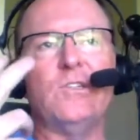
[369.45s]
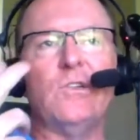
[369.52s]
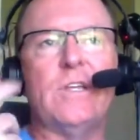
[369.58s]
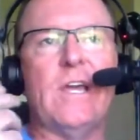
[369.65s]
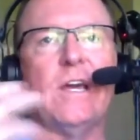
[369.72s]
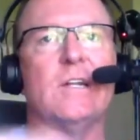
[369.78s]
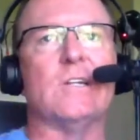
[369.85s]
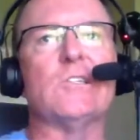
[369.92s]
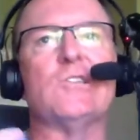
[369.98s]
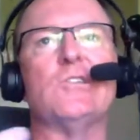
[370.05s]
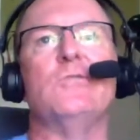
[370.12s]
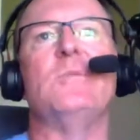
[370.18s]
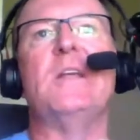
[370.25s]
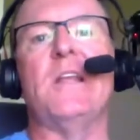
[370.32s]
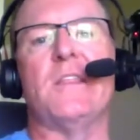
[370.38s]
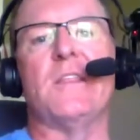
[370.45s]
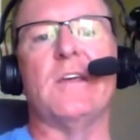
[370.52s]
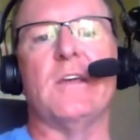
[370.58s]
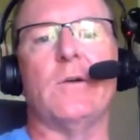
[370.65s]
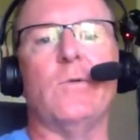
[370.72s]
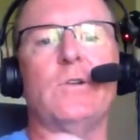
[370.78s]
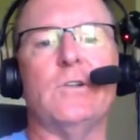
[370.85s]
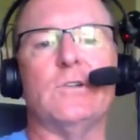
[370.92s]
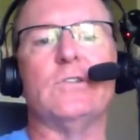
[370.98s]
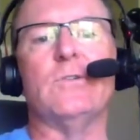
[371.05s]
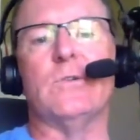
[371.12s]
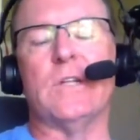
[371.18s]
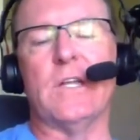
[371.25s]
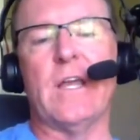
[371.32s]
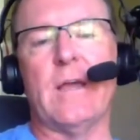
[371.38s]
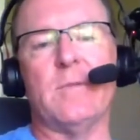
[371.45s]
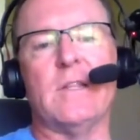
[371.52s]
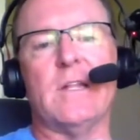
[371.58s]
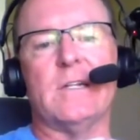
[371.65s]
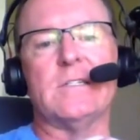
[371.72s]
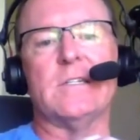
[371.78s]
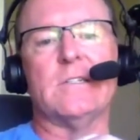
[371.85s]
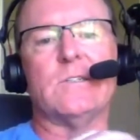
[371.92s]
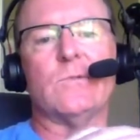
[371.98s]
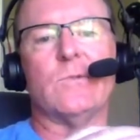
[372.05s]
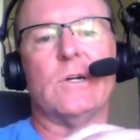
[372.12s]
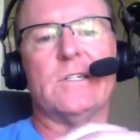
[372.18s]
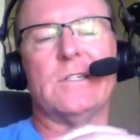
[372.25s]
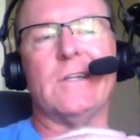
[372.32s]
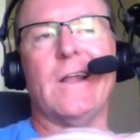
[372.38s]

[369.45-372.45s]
You can't assume anything when you're doing a game in that situation.